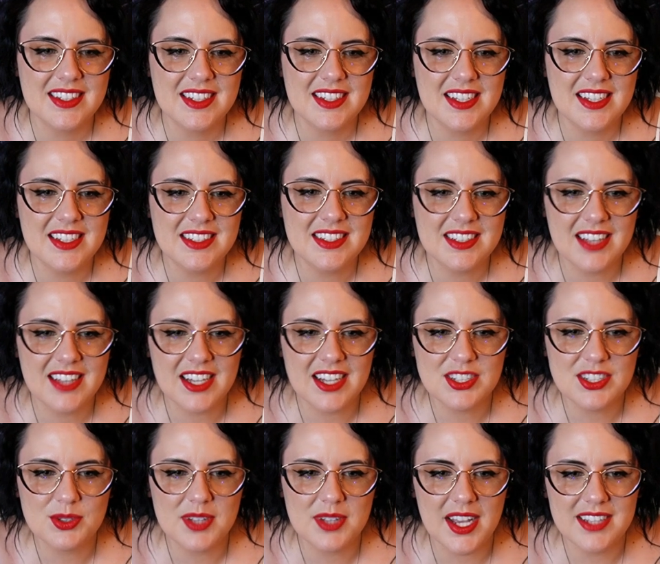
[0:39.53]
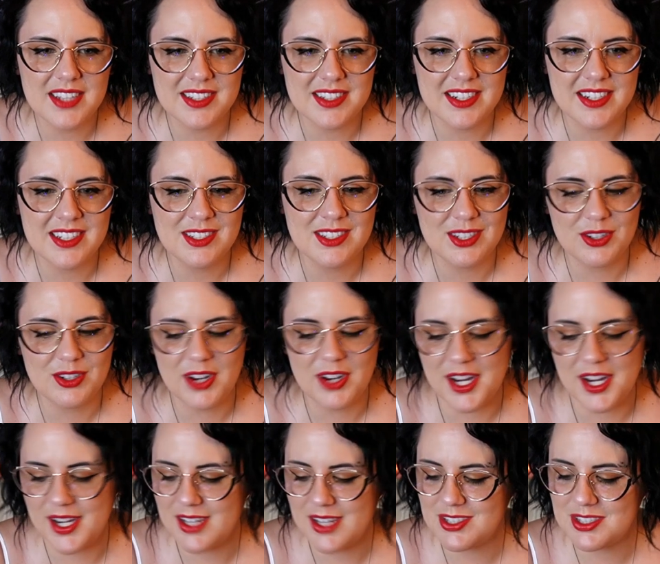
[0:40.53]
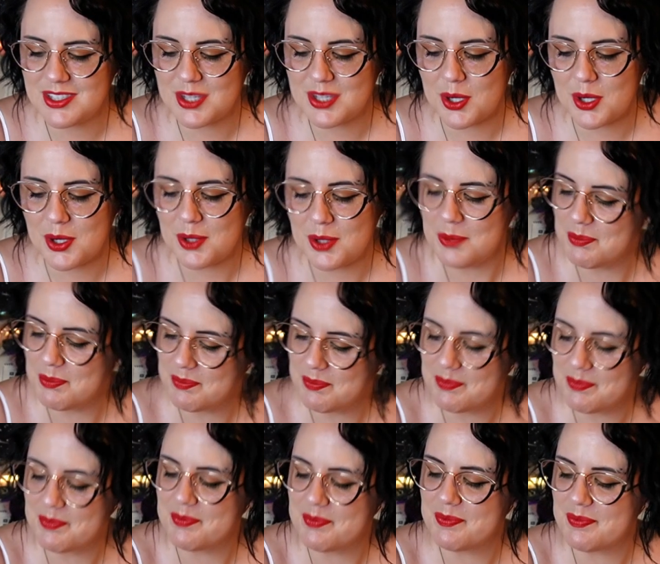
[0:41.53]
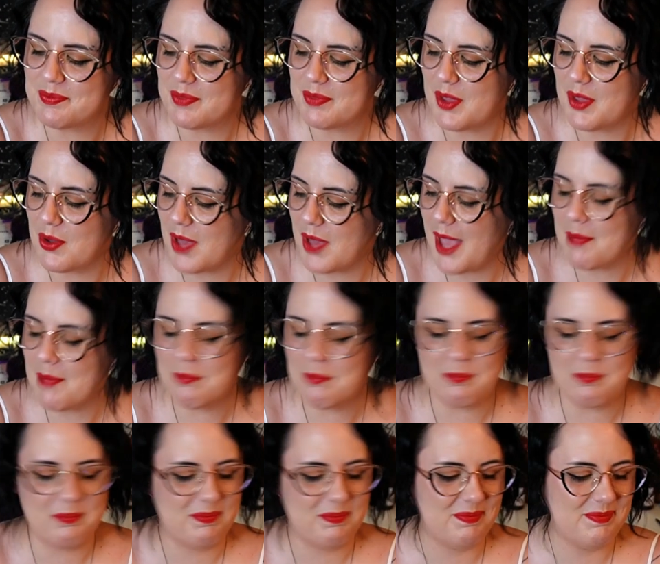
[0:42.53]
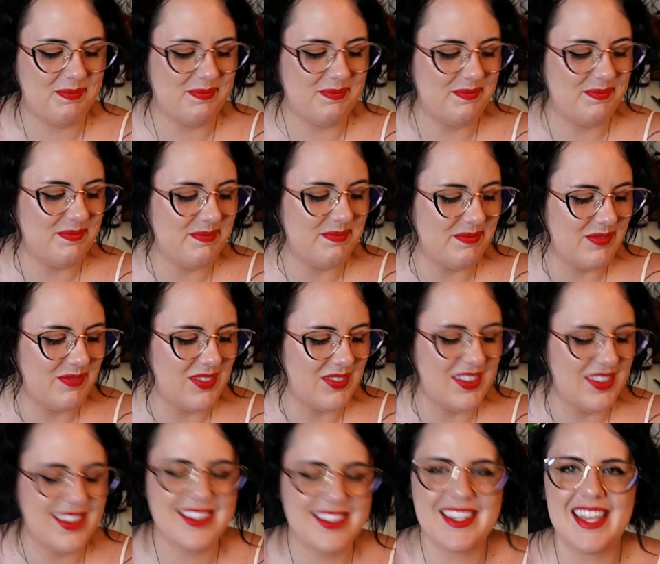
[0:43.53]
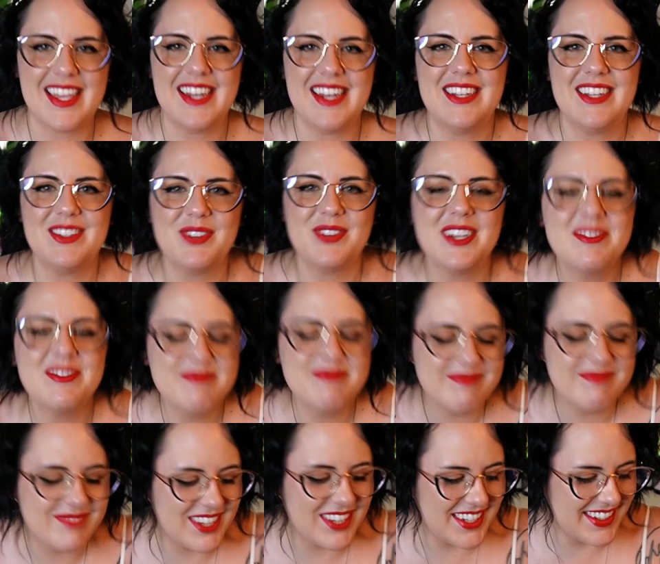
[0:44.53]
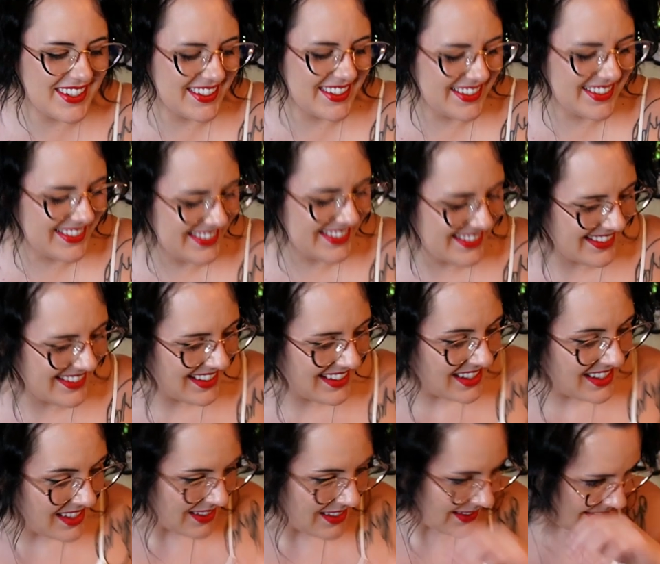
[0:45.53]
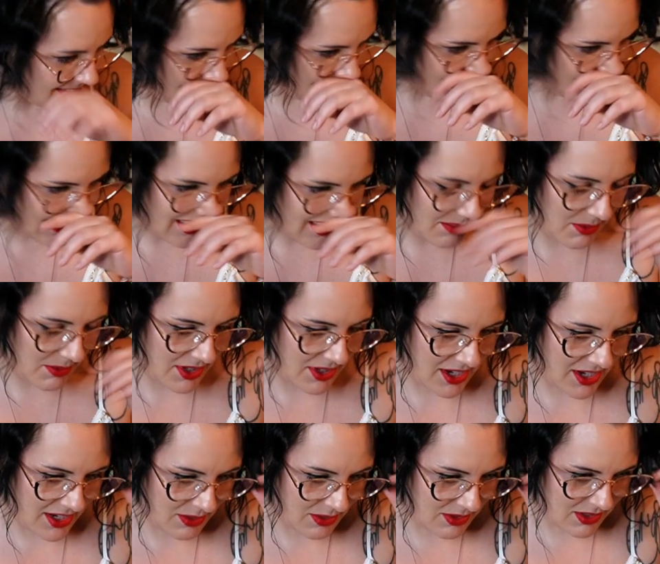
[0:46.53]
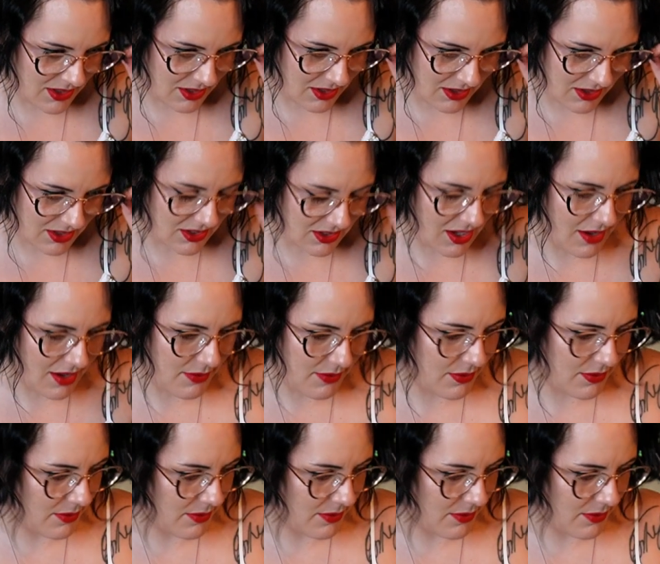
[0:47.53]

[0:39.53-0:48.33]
intellectualize and integrate, I just heard. Okay, let's get into it. Let's see, Spirit, how do you want to start this off?